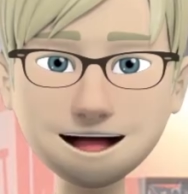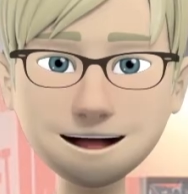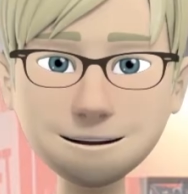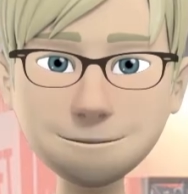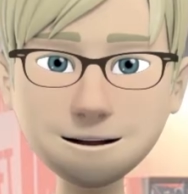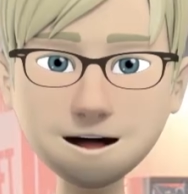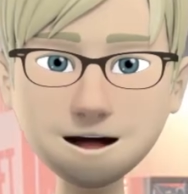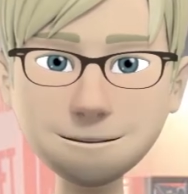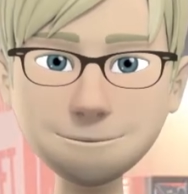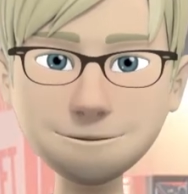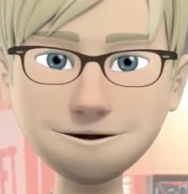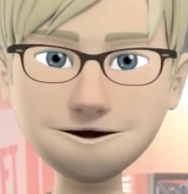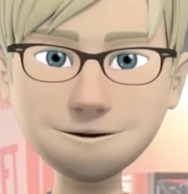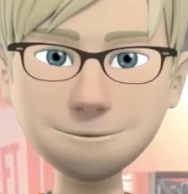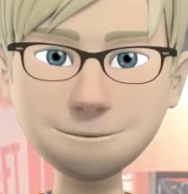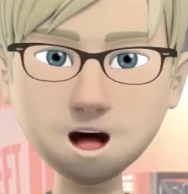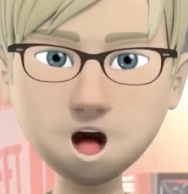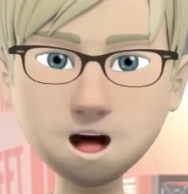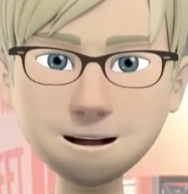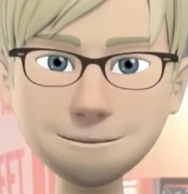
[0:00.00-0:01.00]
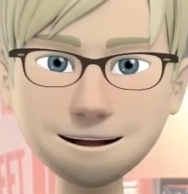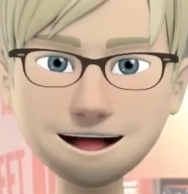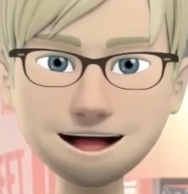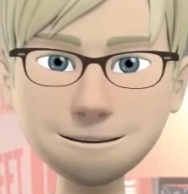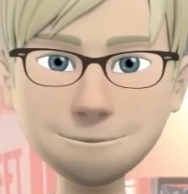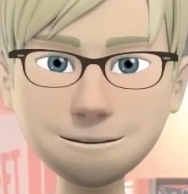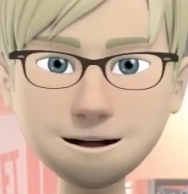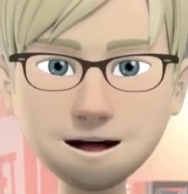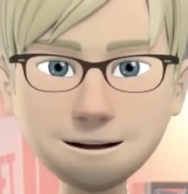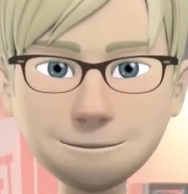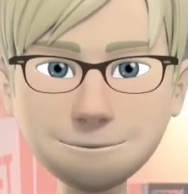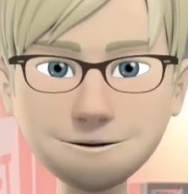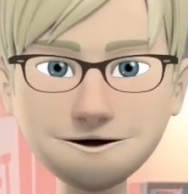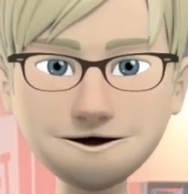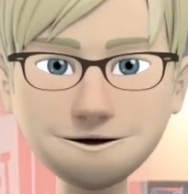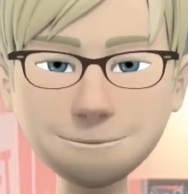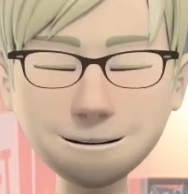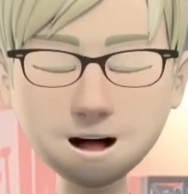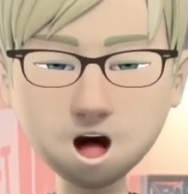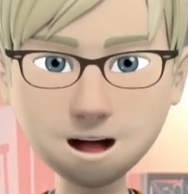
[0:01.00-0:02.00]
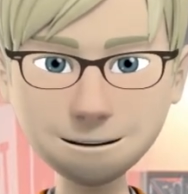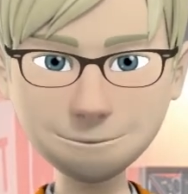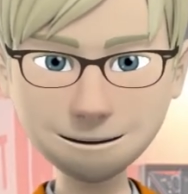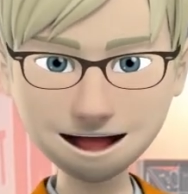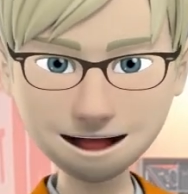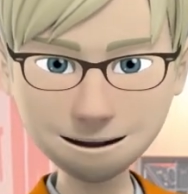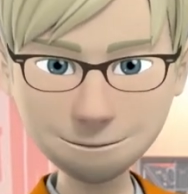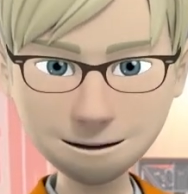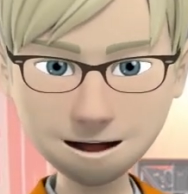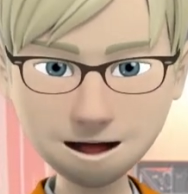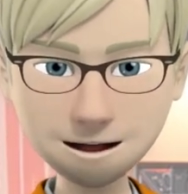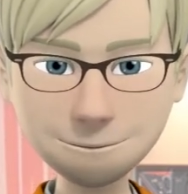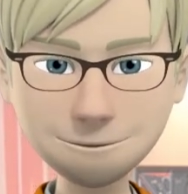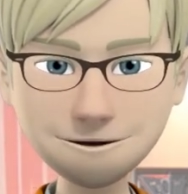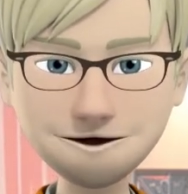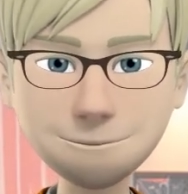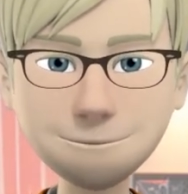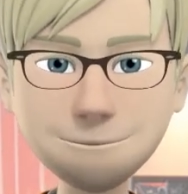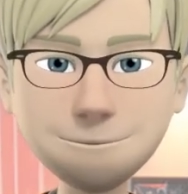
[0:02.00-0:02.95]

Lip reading: or point of sale with the commissioning done.